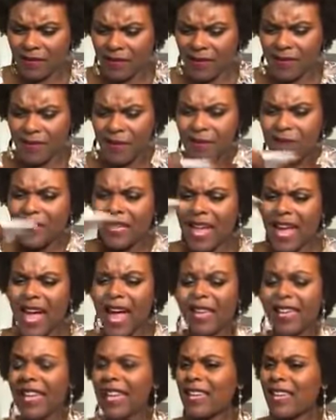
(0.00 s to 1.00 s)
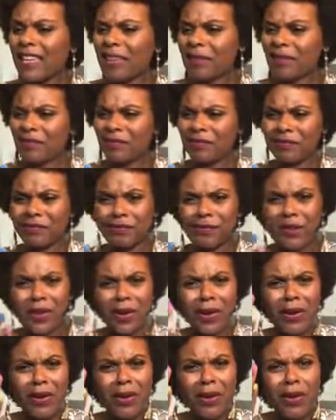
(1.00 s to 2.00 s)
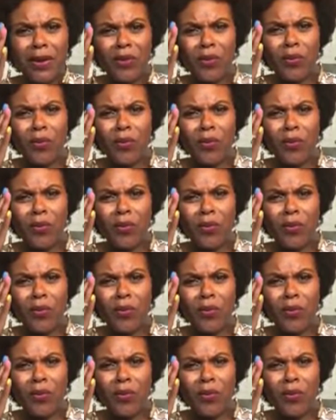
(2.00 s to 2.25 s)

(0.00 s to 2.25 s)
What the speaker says: I can't get what.